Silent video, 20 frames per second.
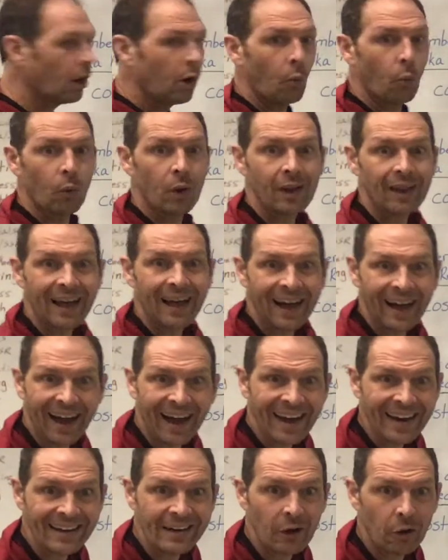Well,
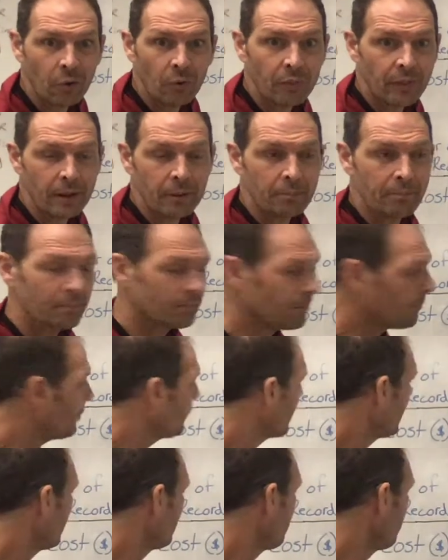I know that
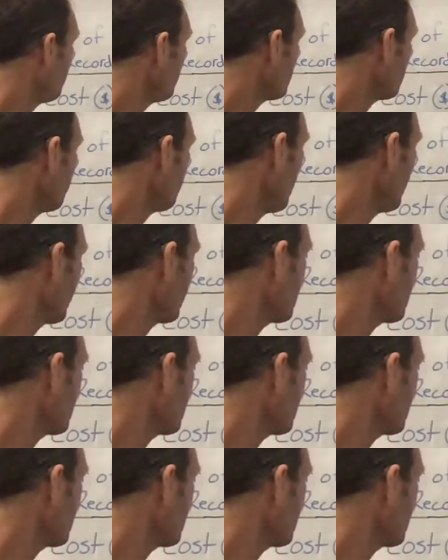multiplying